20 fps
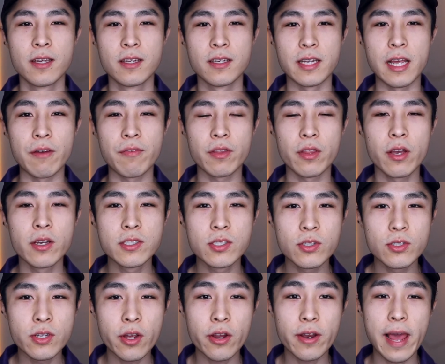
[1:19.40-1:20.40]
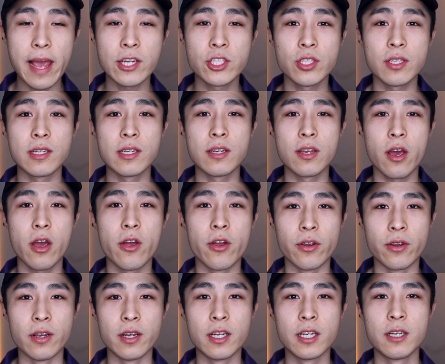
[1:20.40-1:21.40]
Now, for those who don't actually
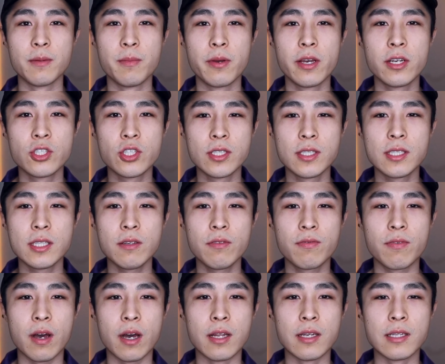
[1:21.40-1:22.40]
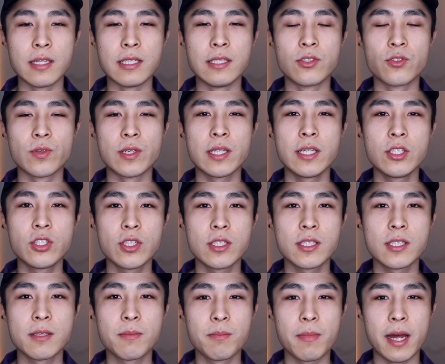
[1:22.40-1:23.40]
know, an emergency fund is really
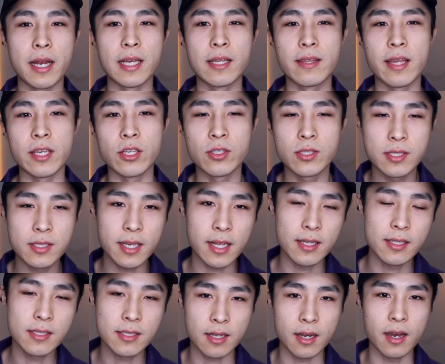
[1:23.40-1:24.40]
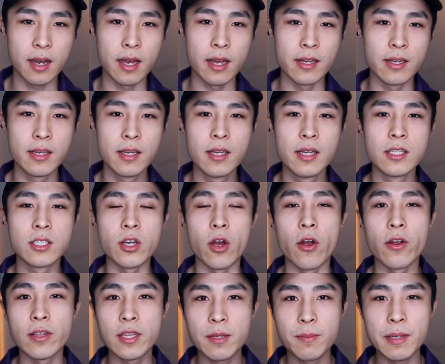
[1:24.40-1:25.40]
just the money that you set aside to
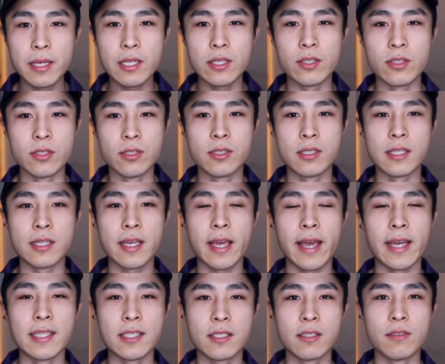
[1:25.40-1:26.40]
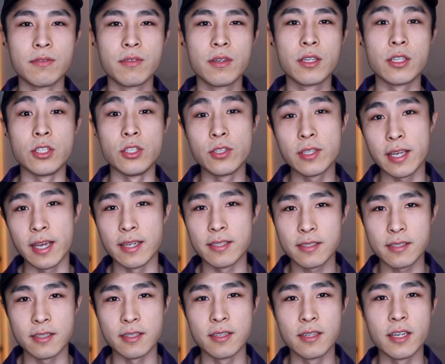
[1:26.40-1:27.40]
only be used in case of, you
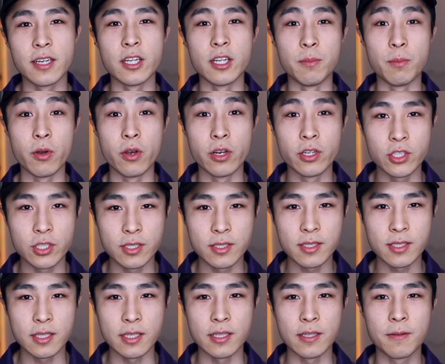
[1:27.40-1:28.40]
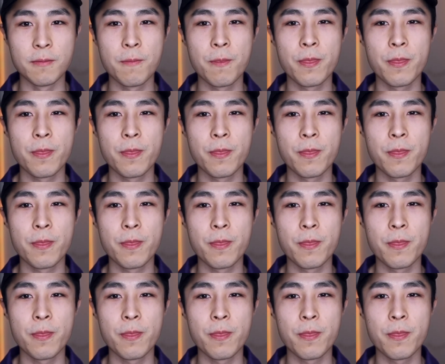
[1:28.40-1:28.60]
guessed it, an emergency,